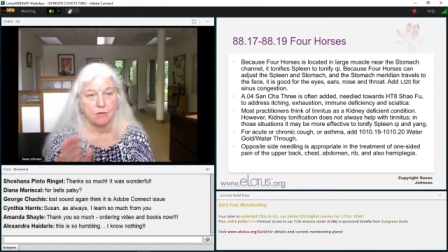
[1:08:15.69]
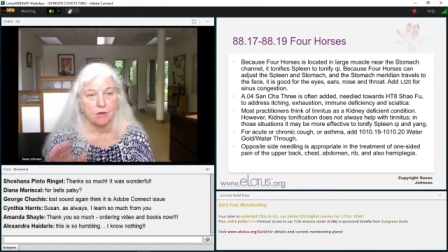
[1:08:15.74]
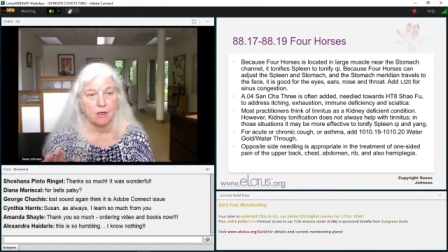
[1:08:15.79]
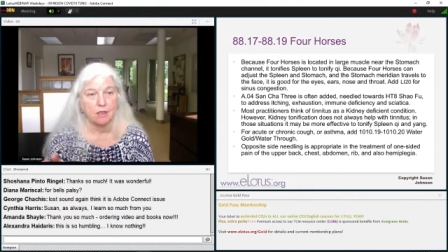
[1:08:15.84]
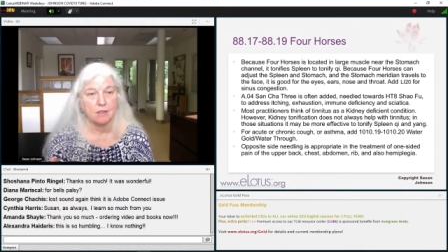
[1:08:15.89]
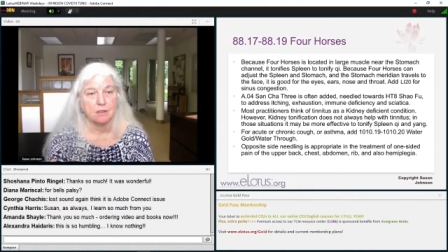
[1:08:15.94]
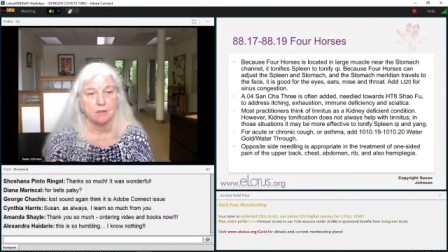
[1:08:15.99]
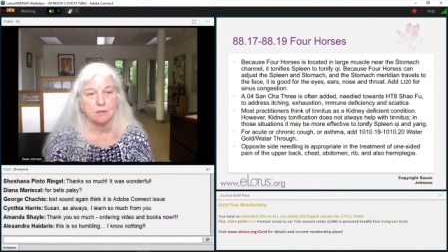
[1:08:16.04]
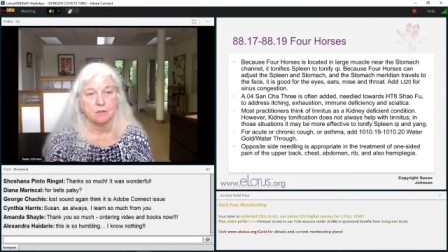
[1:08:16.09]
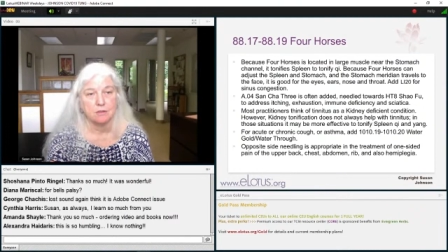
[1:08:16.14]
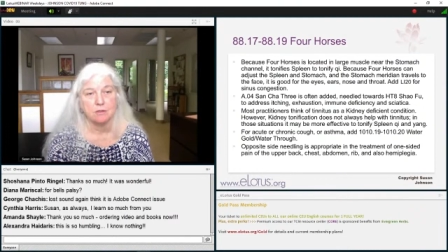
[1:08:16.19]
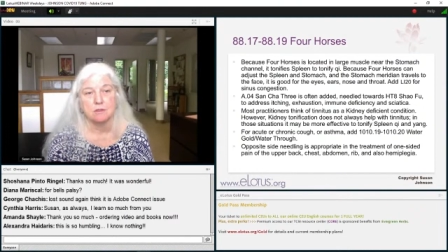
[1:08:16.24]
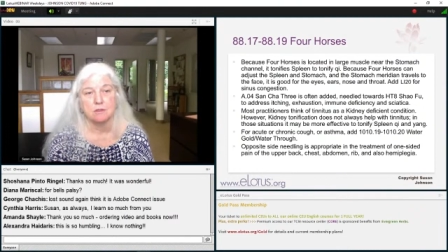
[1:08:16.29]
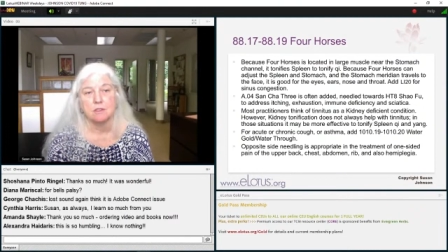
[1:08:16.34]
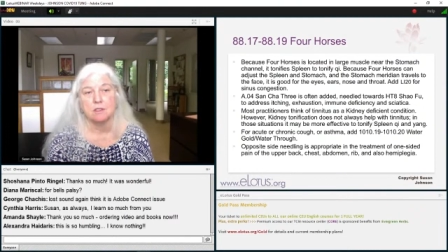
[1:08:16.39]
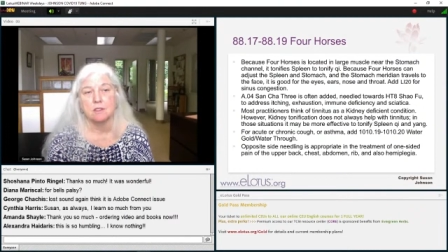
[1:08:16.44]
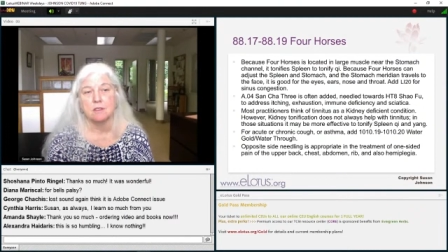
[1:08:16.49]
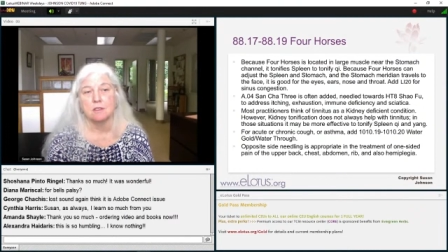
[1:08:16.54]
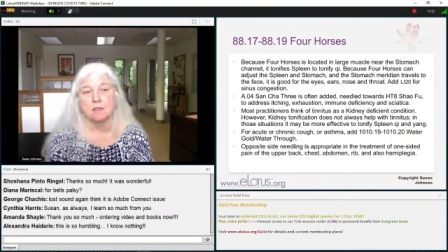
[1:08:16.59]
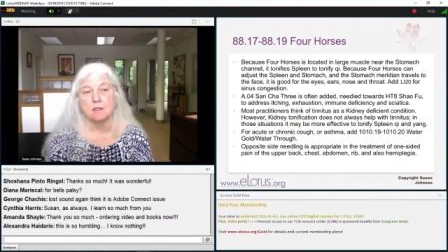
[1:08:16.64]
chronic
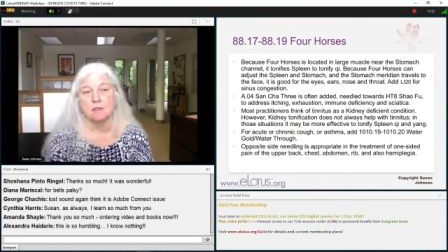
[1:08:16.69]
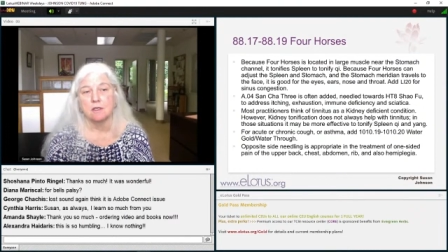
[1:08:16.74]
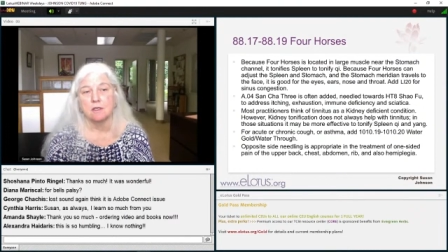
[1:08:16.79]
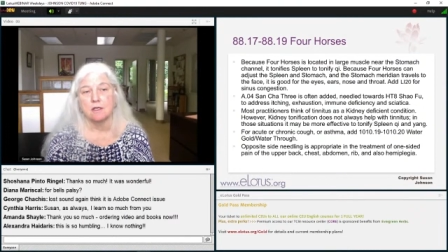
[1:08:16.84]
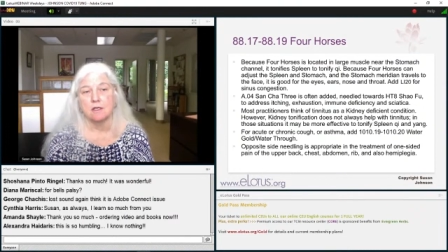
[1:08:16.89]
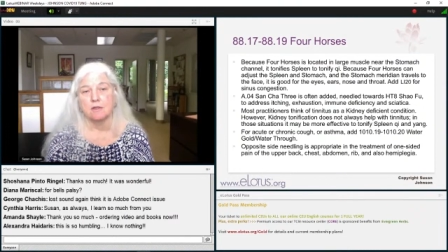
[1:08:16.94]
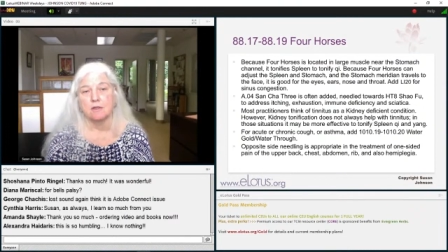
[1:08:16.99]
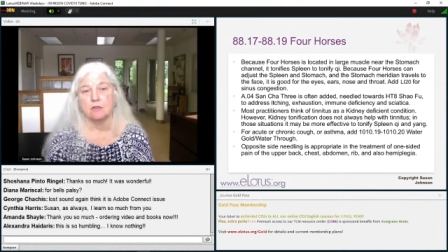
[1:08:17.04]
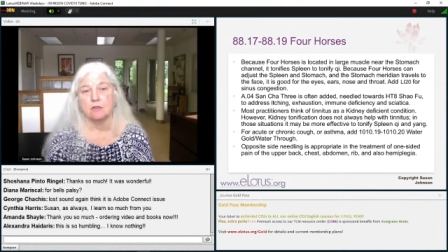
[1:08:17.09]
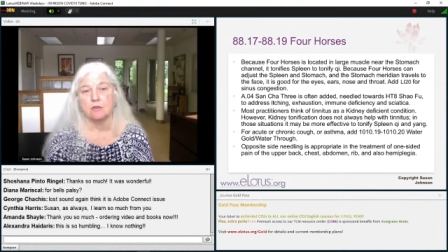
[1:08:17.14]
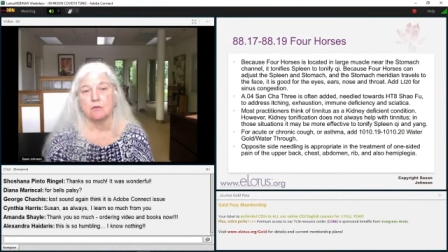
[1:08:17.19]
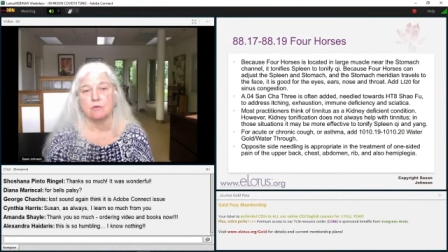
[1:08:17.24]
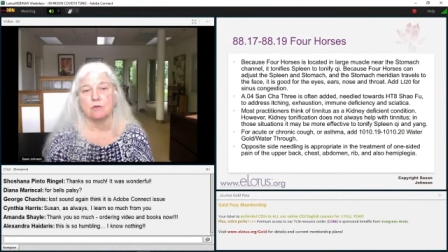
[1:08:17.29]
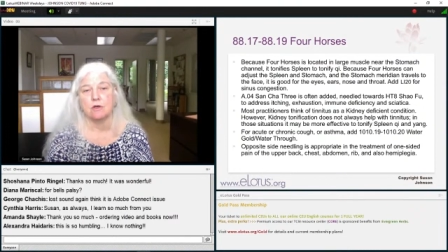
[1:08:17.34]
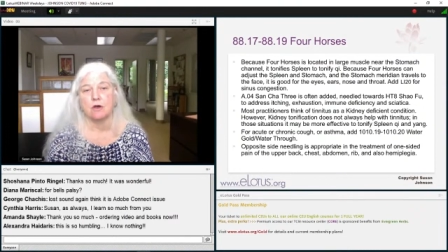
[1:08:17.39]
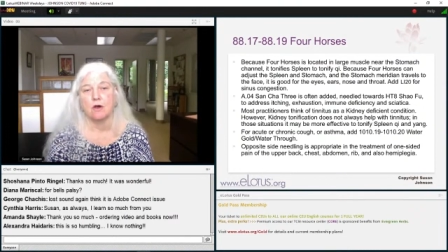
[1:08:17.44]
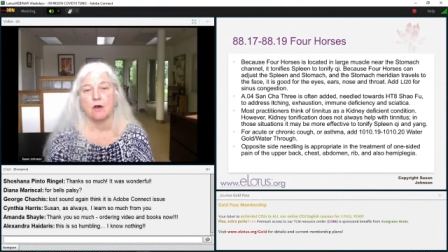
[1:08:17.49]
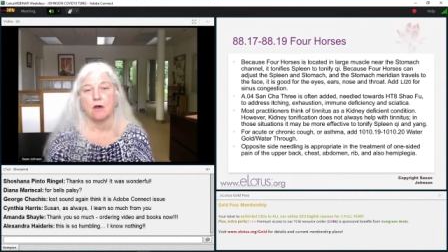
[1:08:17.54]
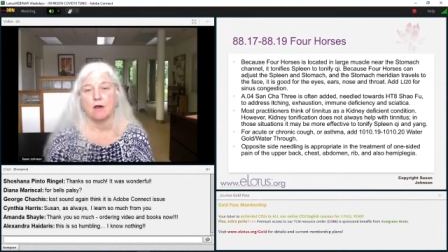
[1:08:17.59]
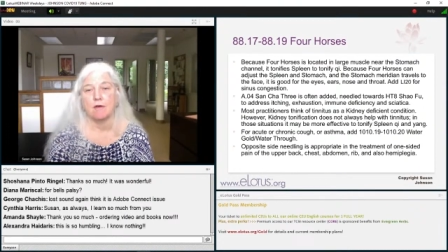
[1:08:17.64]
or acute
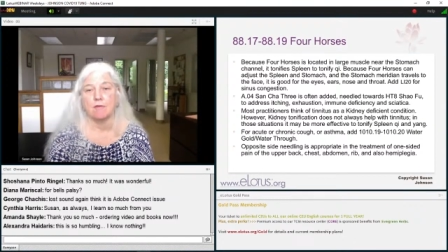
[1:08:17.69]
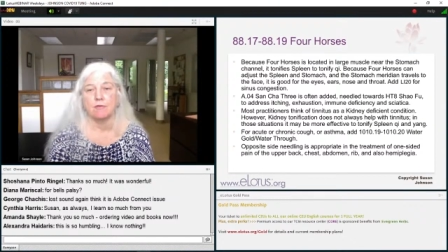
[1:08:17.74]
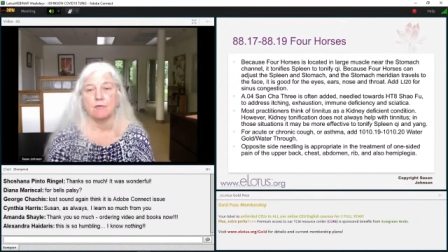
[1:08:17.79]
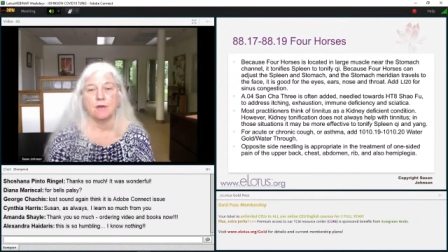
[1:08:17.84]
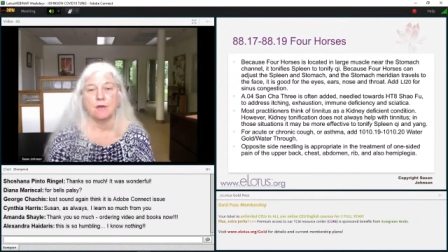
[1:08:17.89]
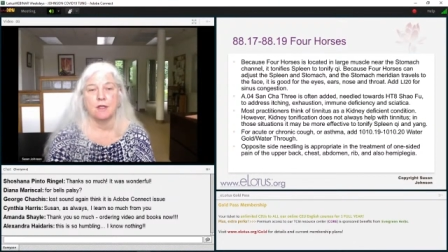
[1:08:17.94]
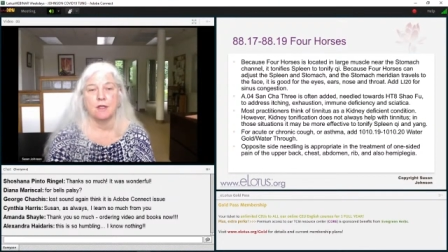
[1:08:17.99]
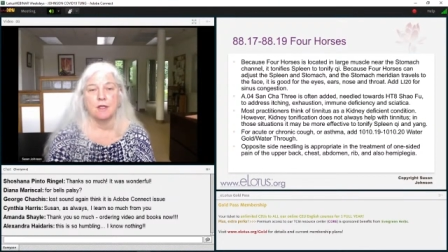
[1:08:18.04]
cough.